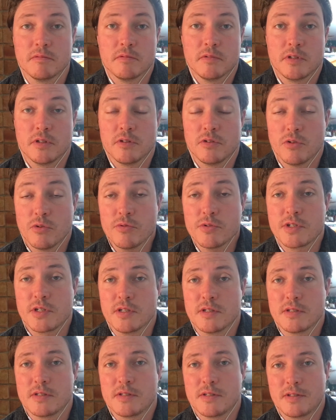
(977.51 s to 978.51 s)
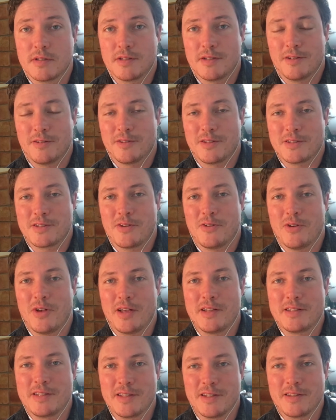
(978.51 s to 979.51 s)
the nurses, this whole
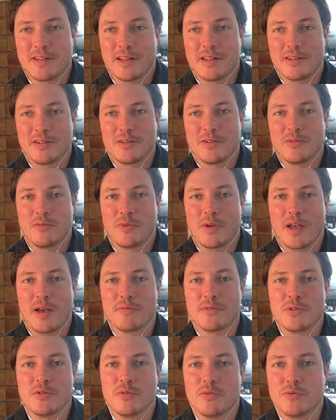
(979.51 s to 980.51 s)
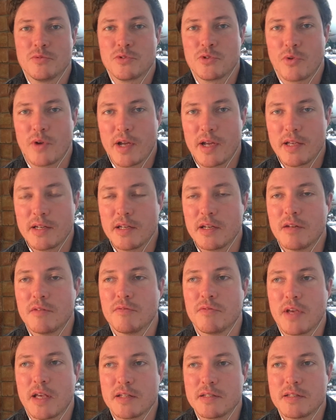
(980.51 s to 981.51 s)
idea that we have to train and
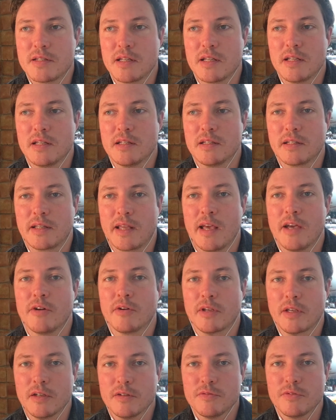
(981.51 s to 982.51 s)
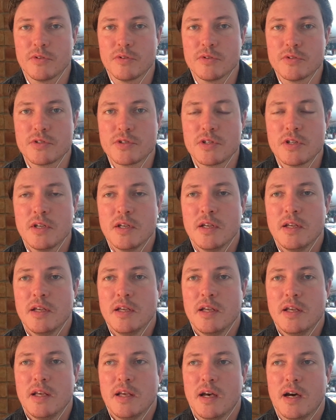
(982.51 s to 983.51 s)
invest in caregivers
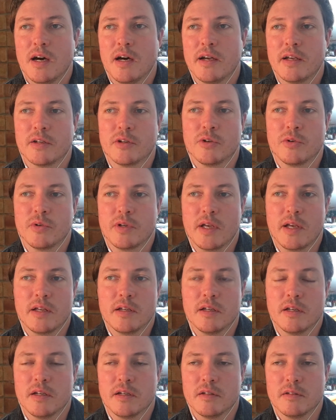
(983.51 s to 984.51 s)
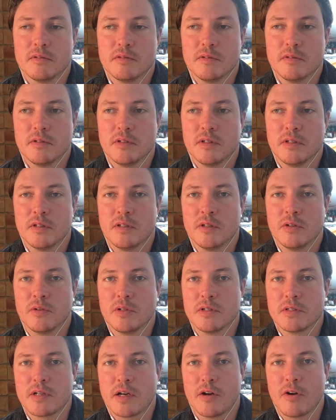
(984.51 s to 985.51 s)
and create an
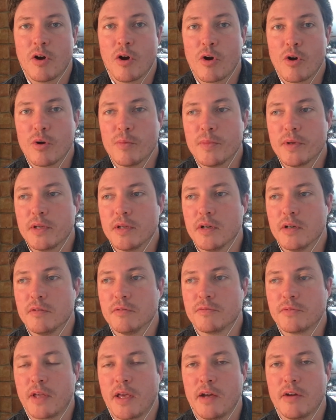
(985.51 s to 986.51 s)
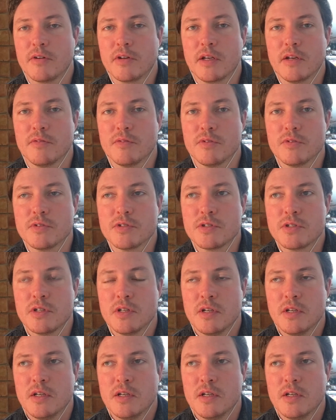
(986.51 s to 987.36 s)
entire army of caregivers